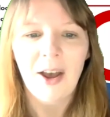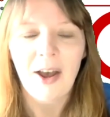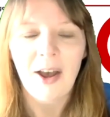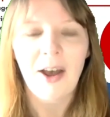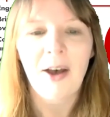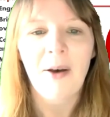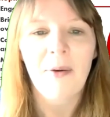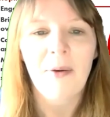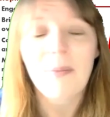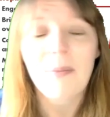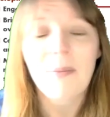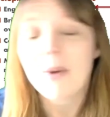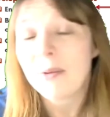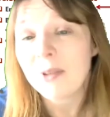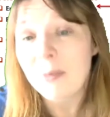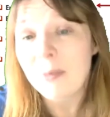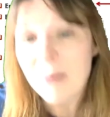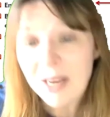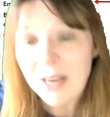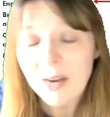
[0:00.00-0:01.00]
But
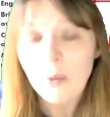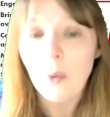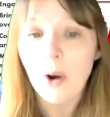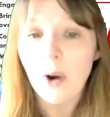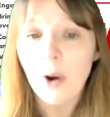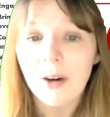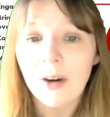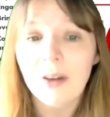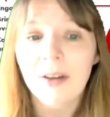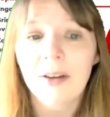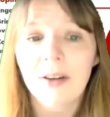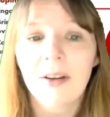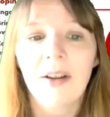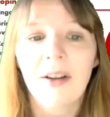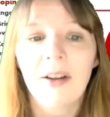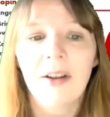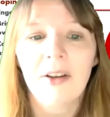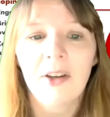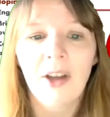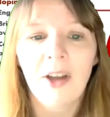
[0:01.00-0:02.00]
to make it work,
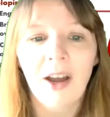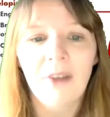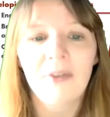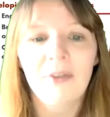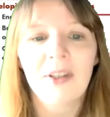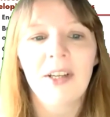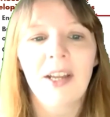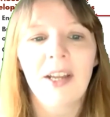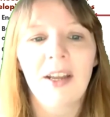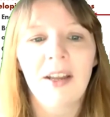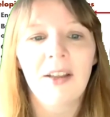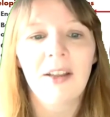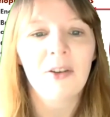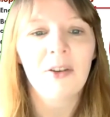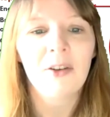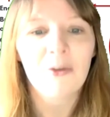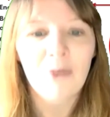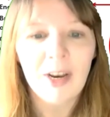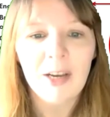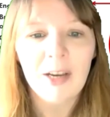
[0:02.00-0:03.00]
you have to get
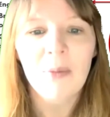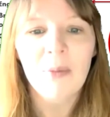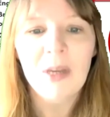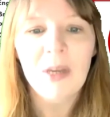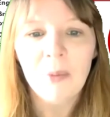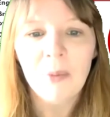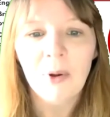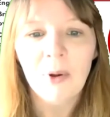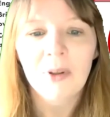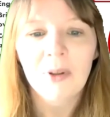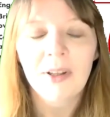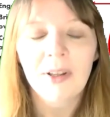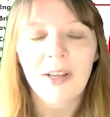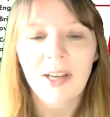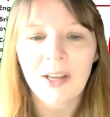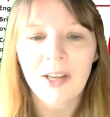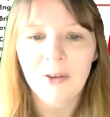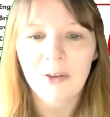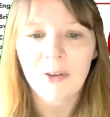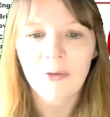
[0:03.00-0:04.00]
the right people
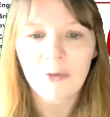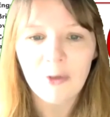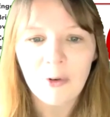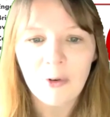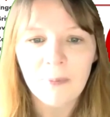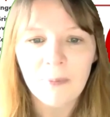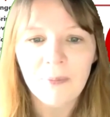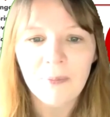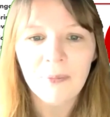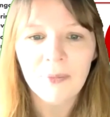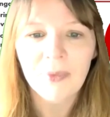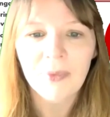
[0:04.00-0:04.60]
in the room,